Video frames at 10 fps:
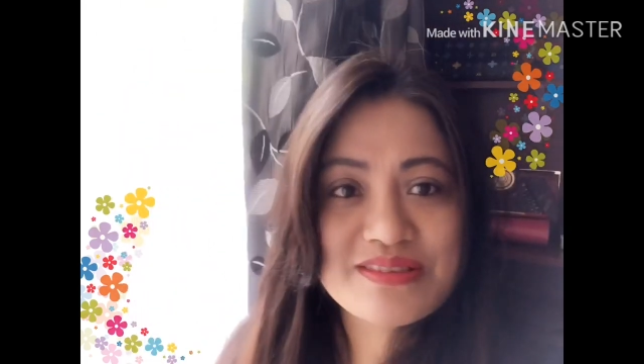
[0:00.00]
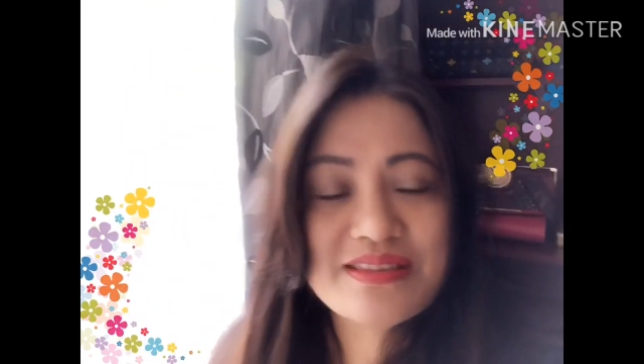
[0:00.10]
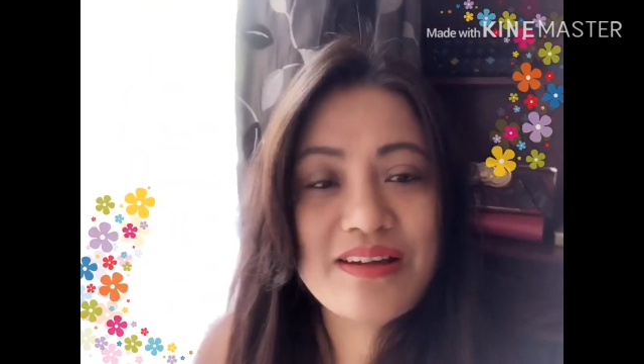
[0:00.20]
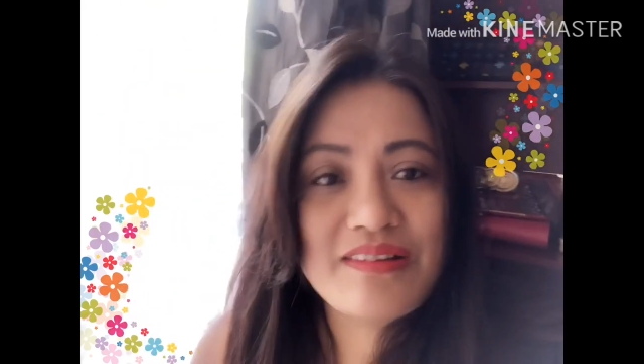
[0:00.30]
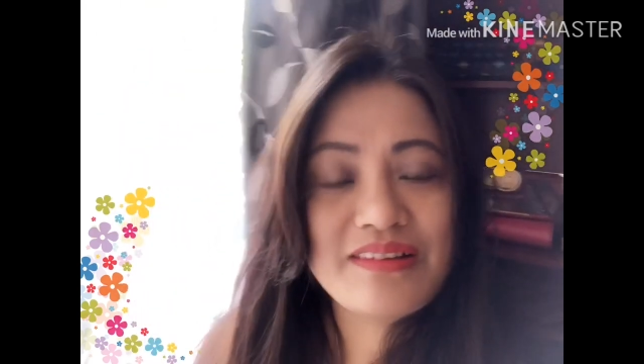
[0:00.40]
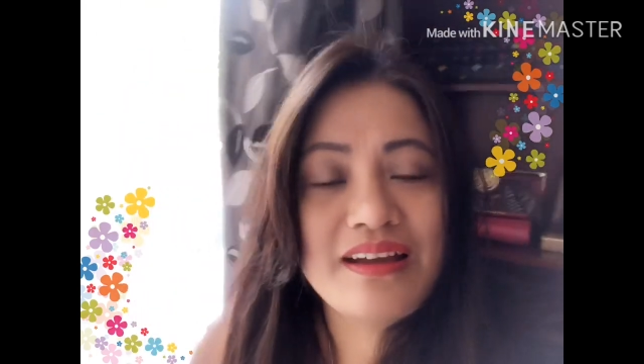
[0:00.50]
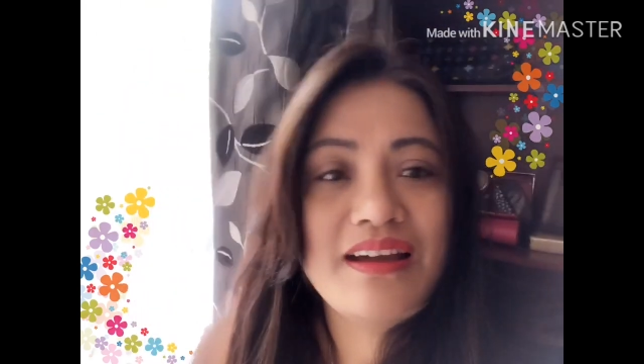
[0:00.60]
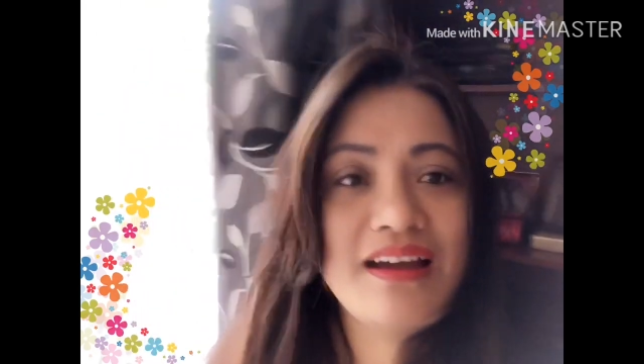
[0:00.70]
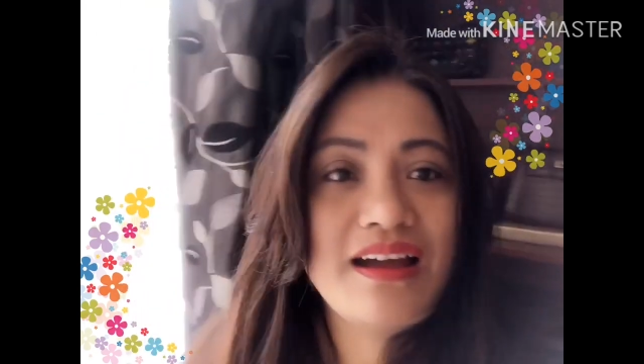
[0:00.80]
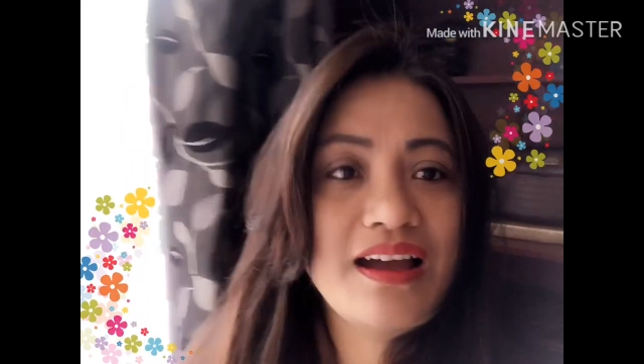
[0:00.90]
So
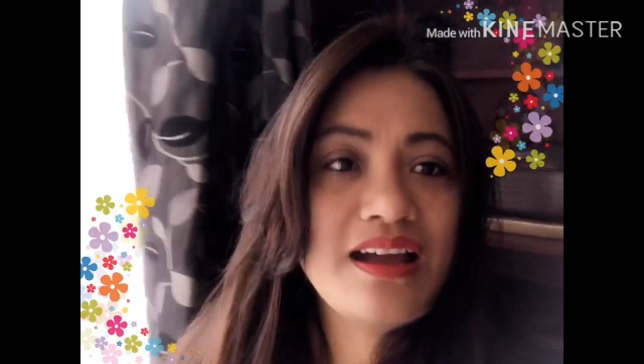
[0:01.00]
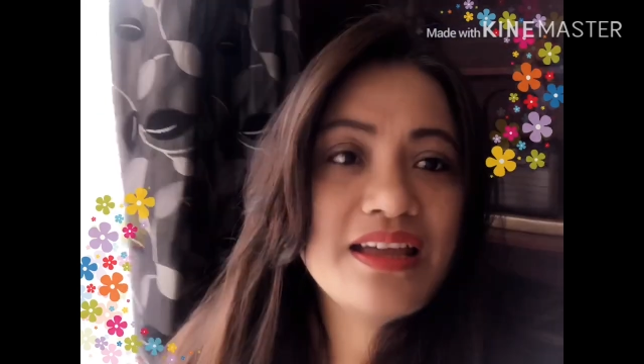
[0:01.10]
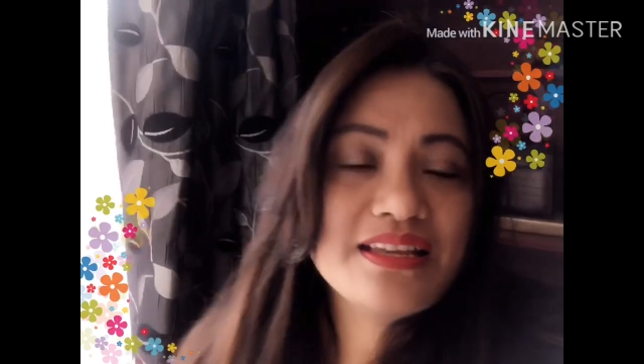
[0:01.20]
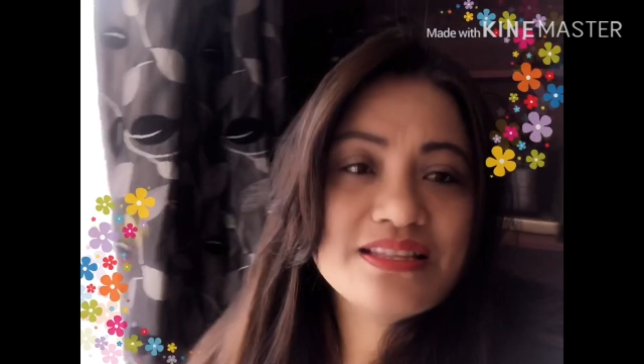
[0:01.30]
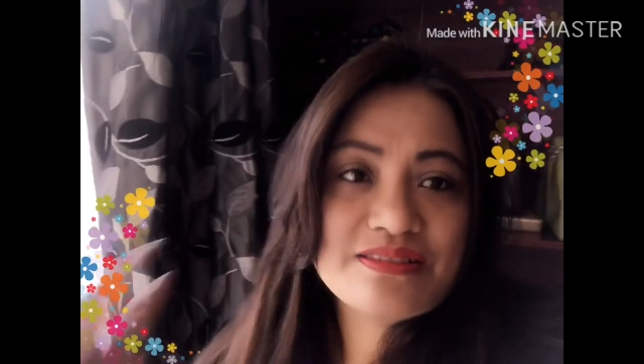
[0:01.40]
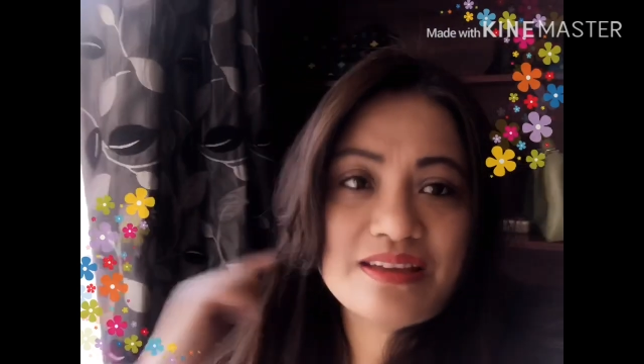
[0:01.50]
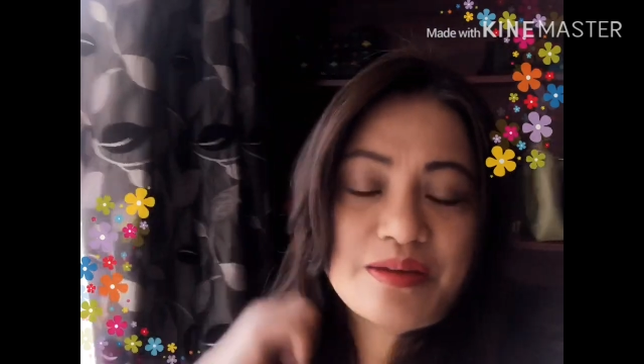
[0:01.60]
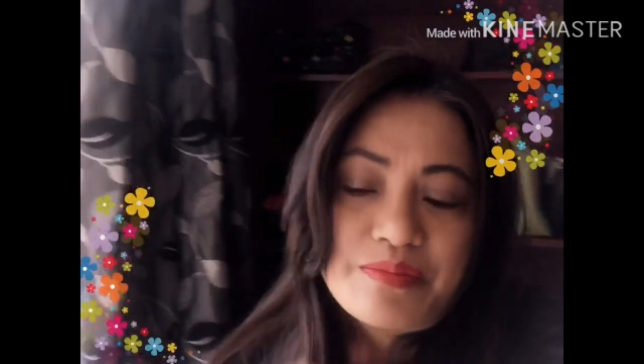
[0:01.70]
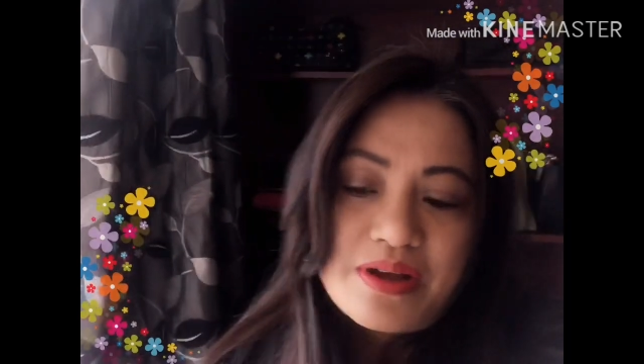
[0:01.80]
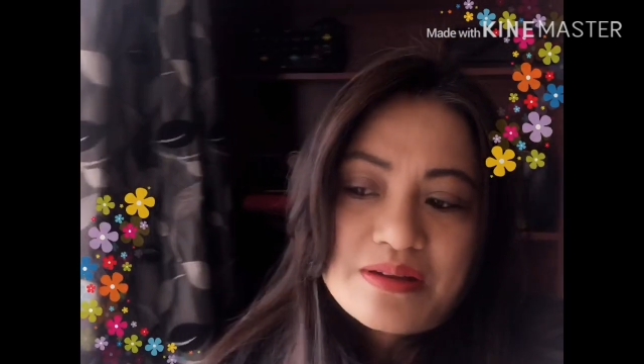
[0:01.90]
I need to
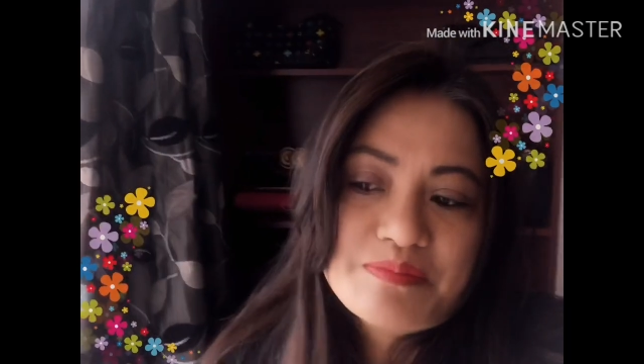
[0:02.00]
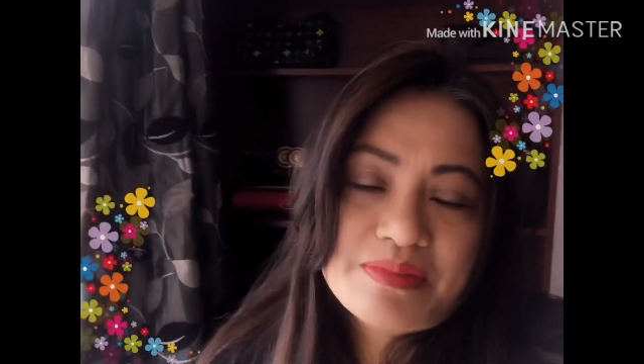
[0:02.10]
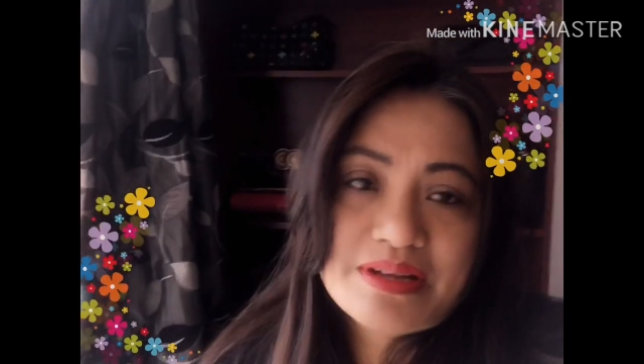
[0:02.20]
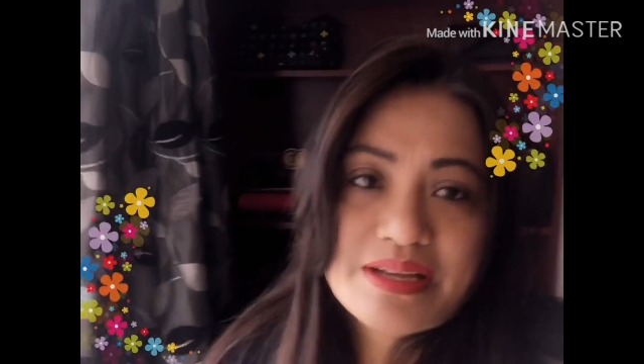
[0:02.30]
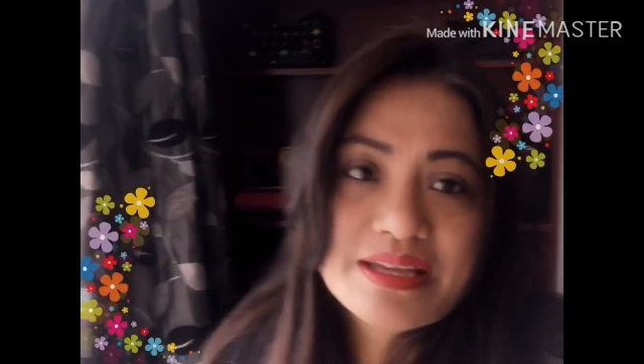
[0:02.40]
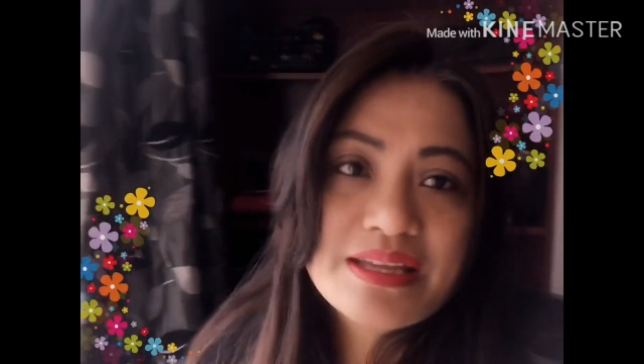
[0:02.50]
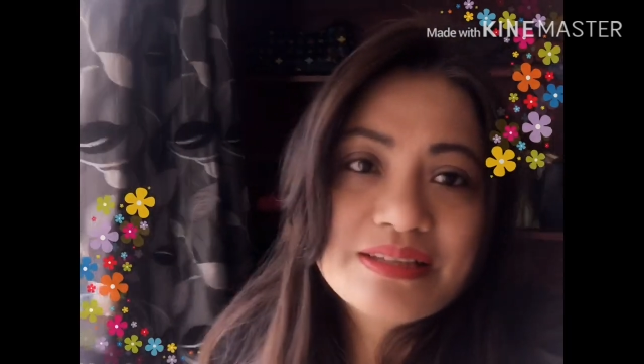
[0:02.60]
get back my